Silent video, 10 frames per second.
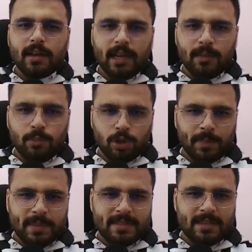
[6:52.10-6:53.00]
again
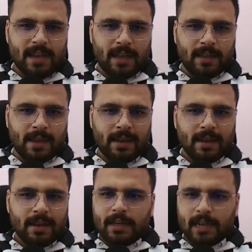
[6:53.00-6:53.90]
both pieces are hanging.
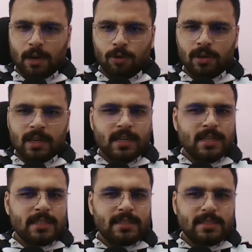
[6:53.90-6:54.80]
And now
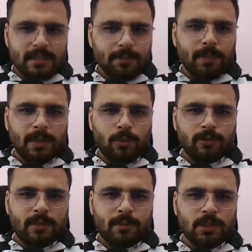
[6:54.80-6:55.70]
simply
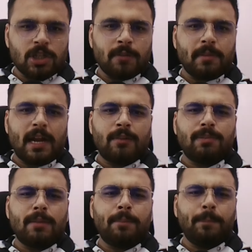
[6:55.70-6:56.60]
move the bishop
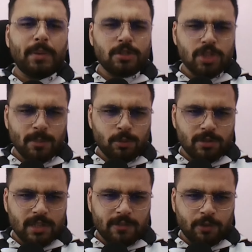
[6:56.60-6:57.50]
and play bishop
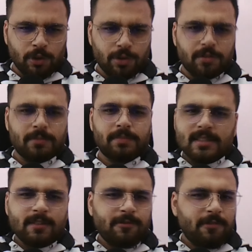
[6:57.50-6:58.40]
to c4. This
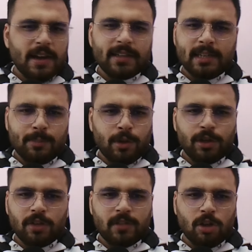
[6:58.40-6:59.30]
is the final
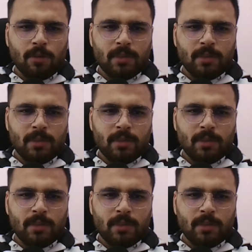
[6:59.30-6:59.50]
point of the